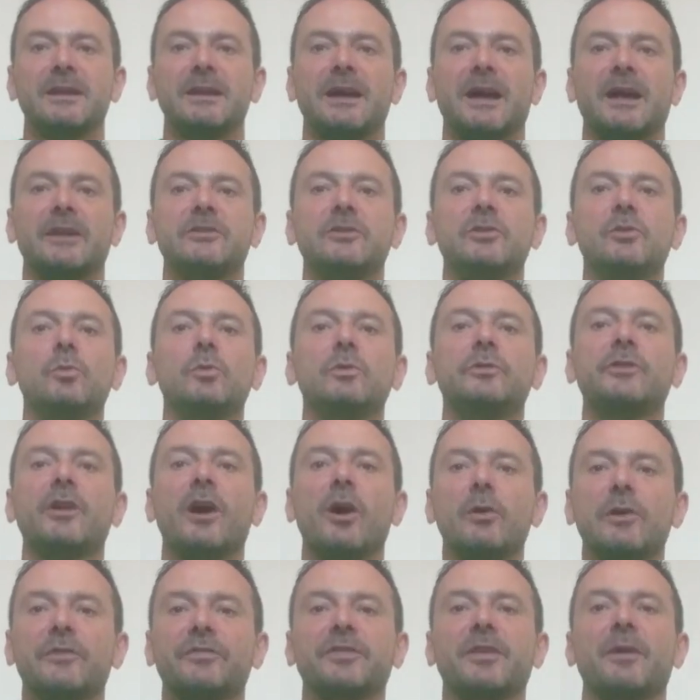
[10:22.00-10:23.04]
and you will
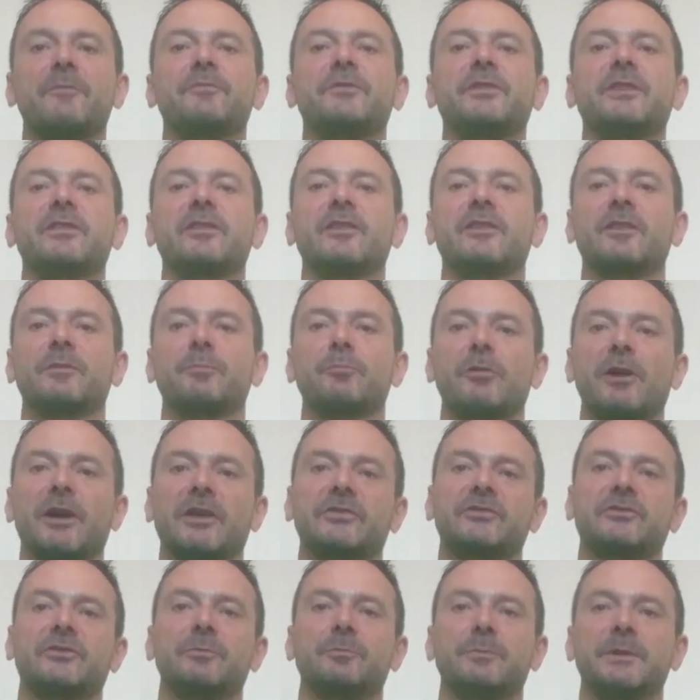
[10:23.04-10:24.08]
know if something's
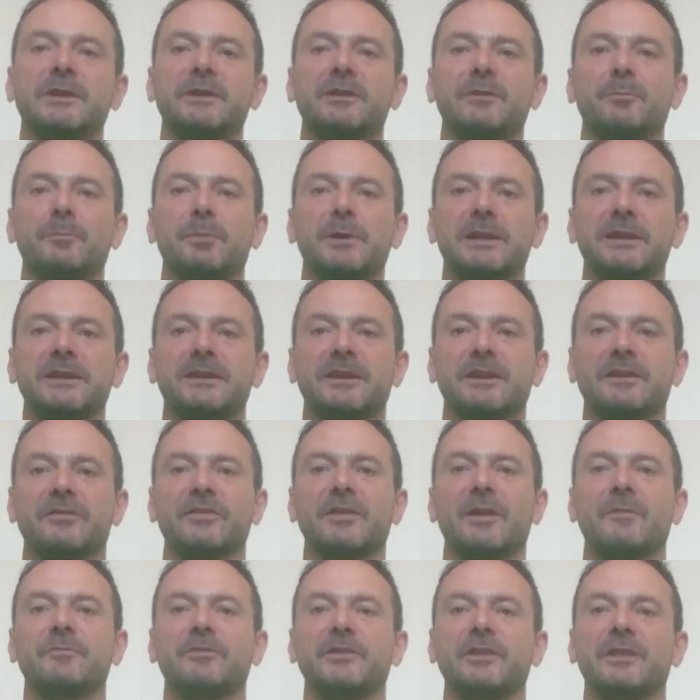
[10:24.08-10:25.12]
expressed and been completed, if
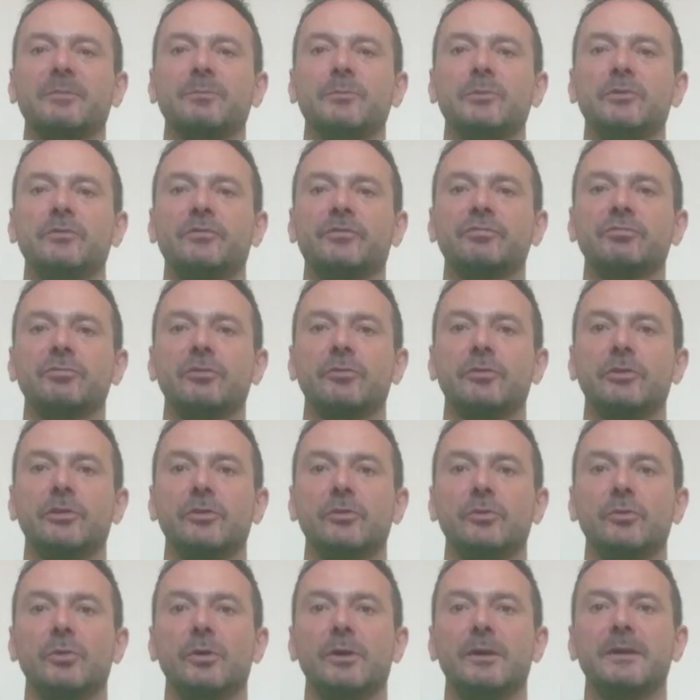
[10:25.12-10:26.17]
something's moved through
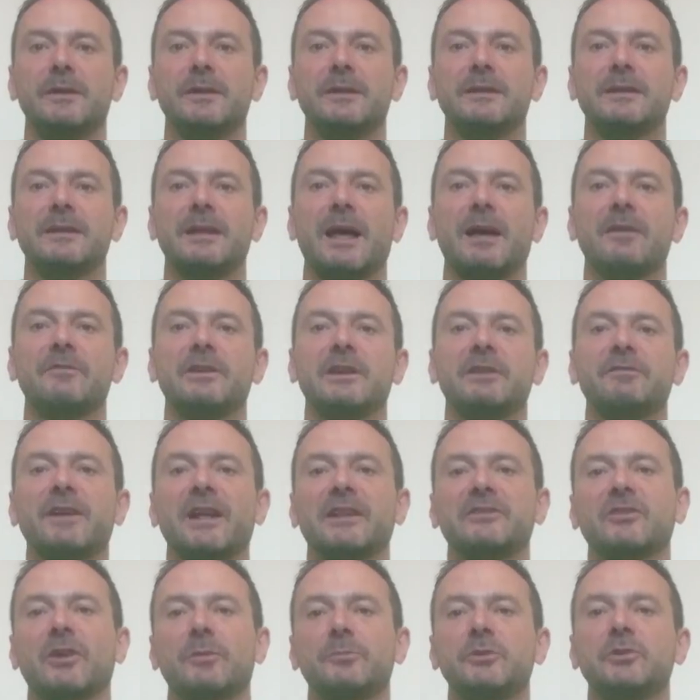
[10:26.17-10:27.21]
you. And then at that
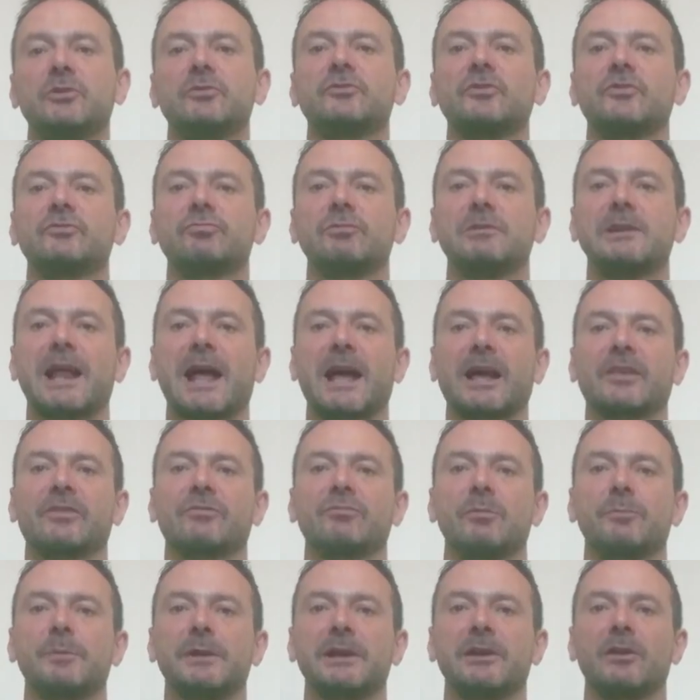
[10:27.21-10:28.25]
time you can just relax for
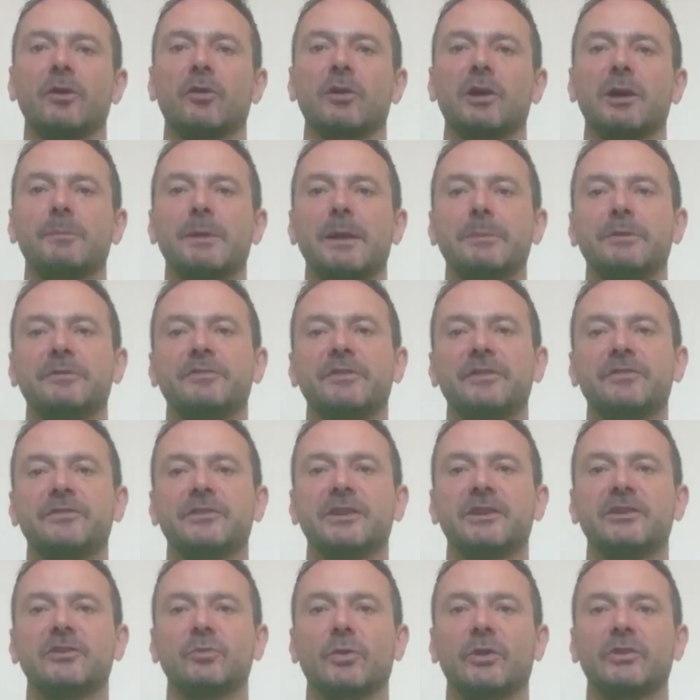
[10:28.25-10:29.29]
a bit longer, maybe
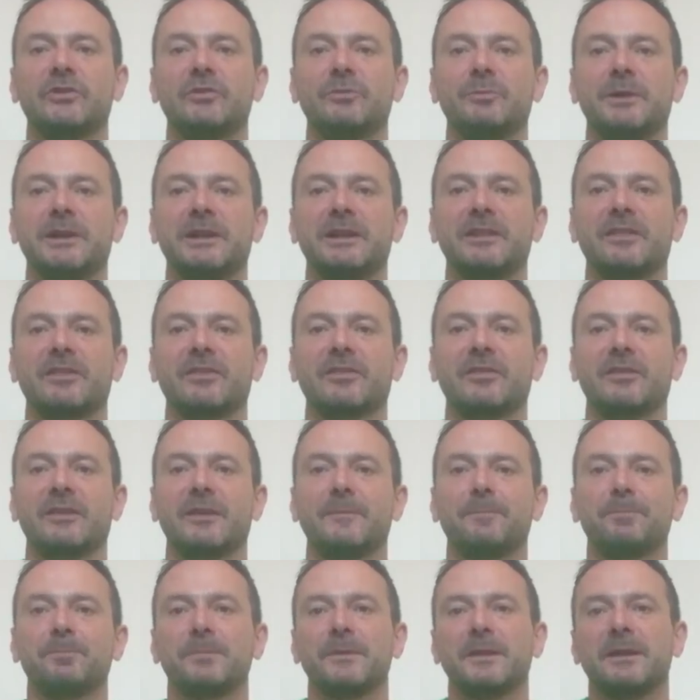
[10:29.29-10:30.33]
15-20 minutes,
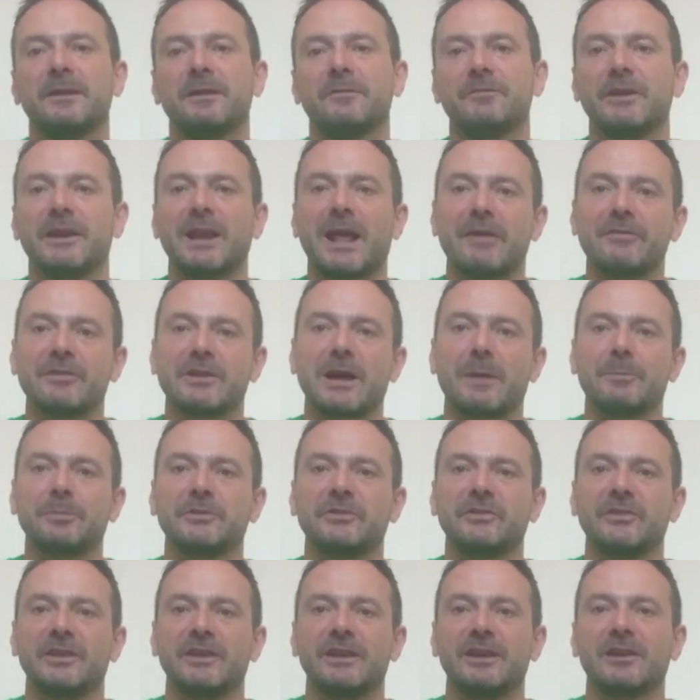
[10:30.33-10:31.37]
then have a cup of
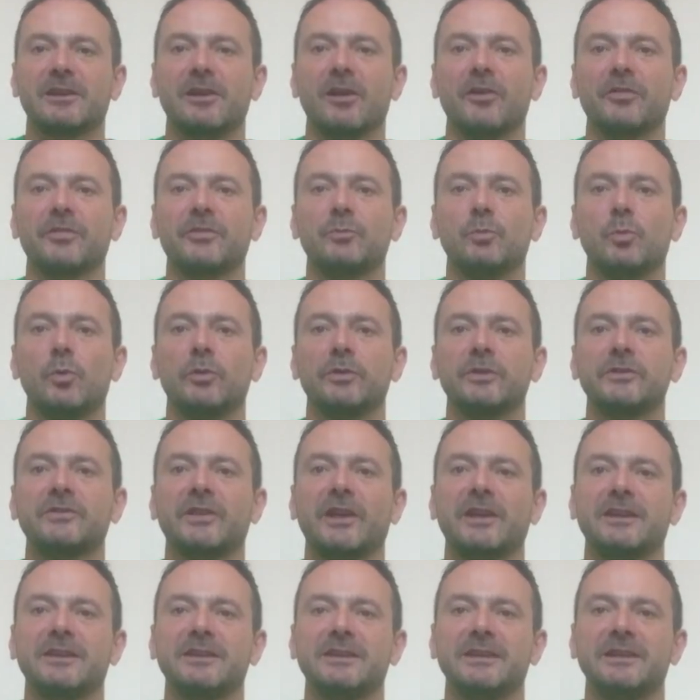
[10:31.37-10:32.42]
tea, a glass of water,
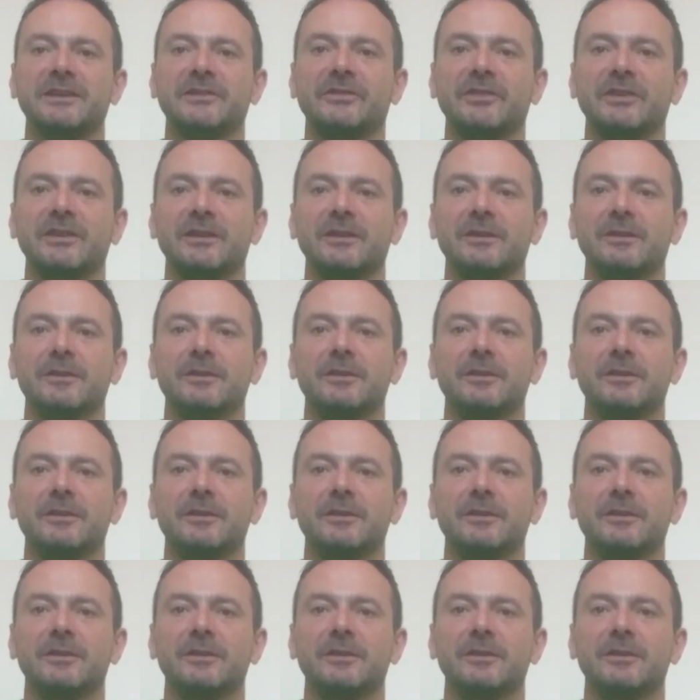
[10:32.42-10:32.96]
take it easy.